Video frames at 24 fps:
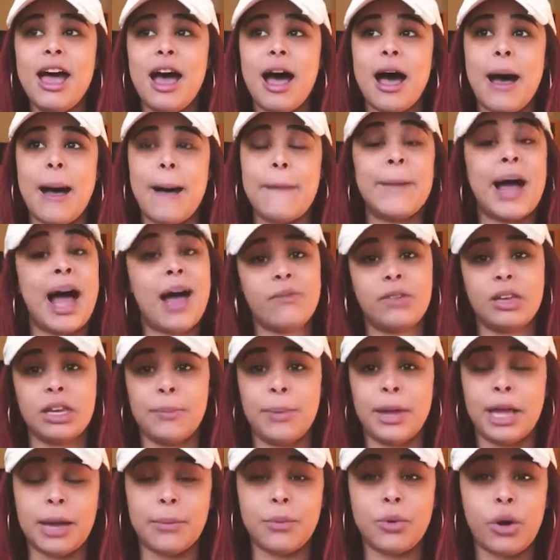having to
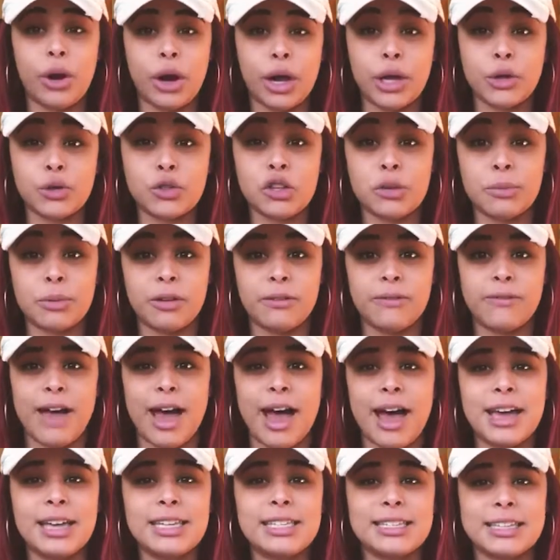pick up choreo super
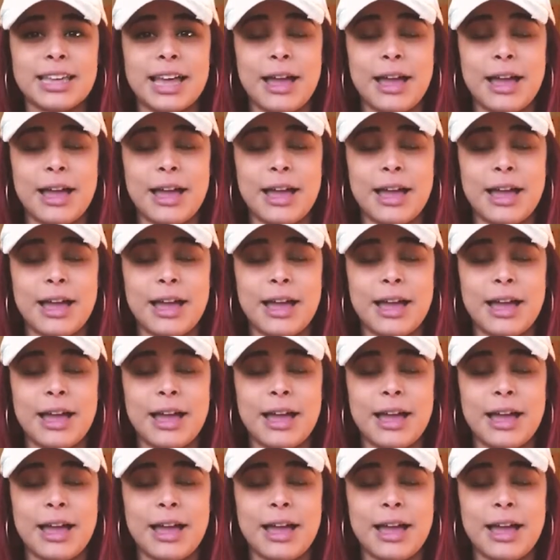fast.